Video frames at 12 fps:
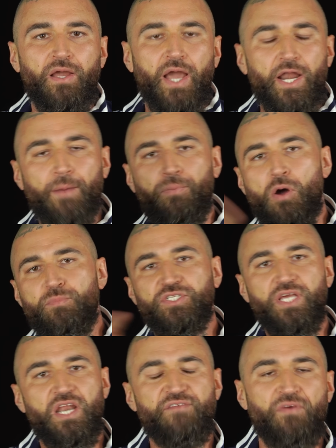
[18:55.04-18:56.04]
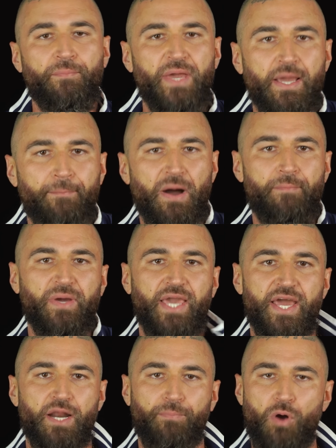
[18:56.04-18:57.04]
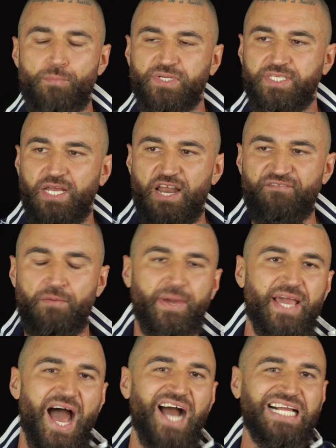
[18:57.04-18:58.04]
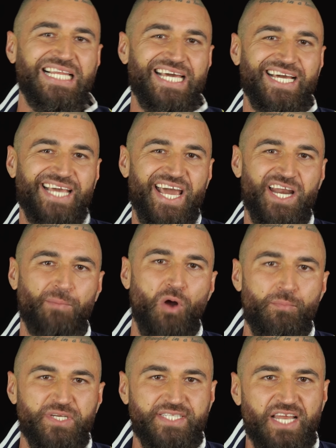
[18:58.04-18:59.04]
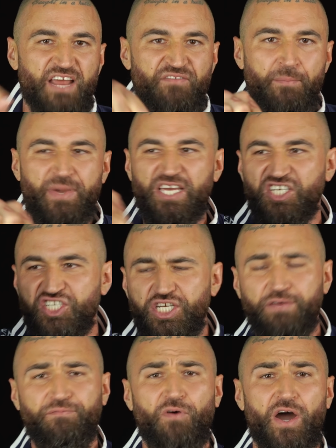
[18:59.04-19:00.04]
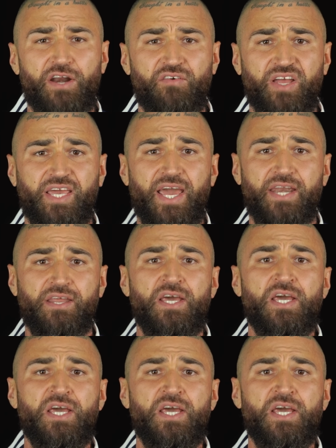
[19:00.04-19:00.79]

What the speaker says: And I promised to never be a bum again. I promised to never be ugly again. I promised to never be a shit fighter again.